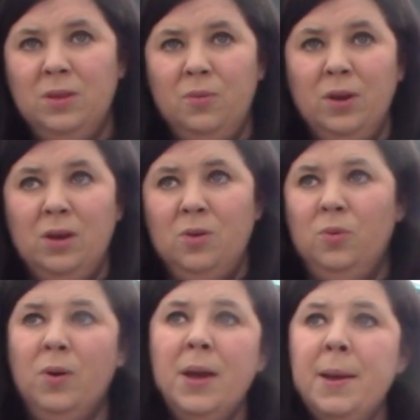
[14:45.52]
that when
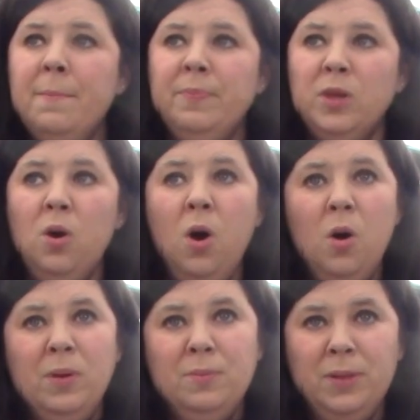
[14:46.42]
you go
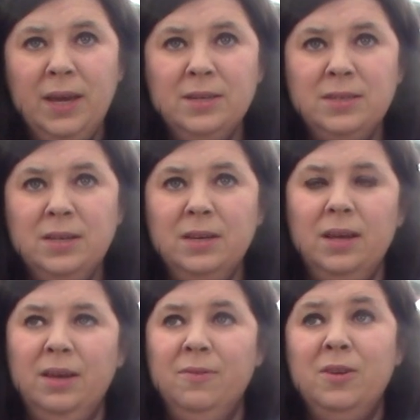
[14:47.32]
home and plant it,
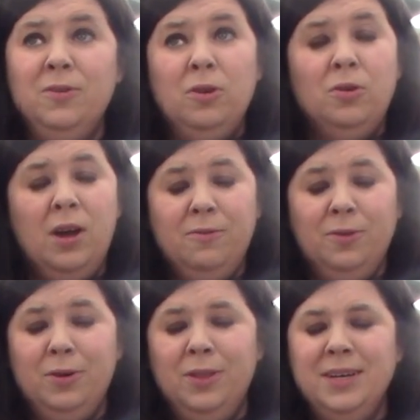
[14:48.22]
even if you're not
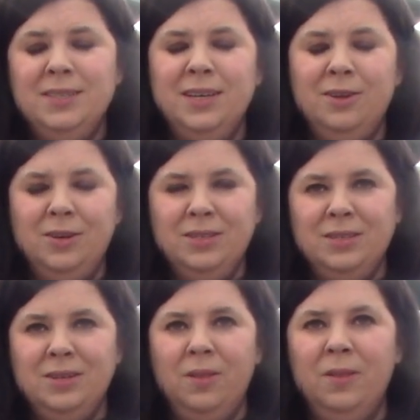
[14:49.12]
fertilizing, there is
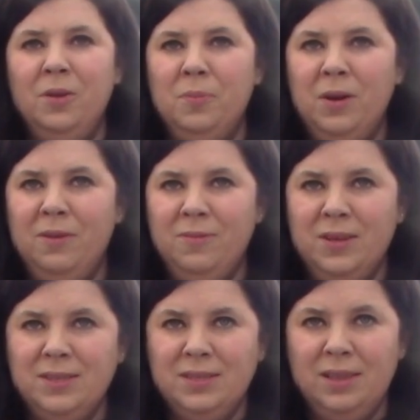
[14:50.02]
still a little bit of
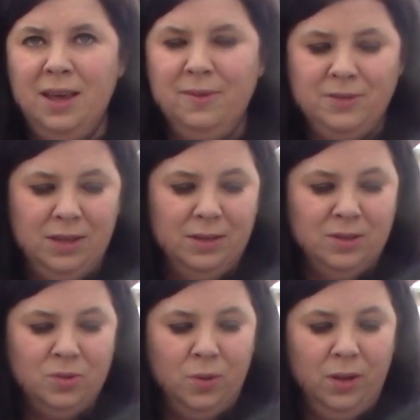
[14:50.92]
this left in the
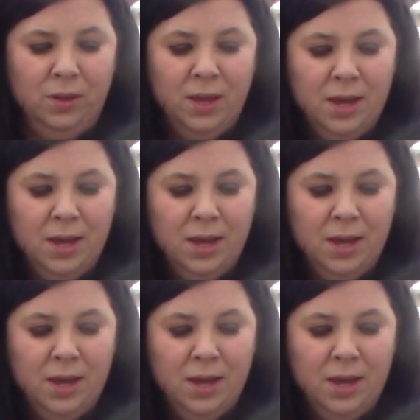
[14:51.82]
soil.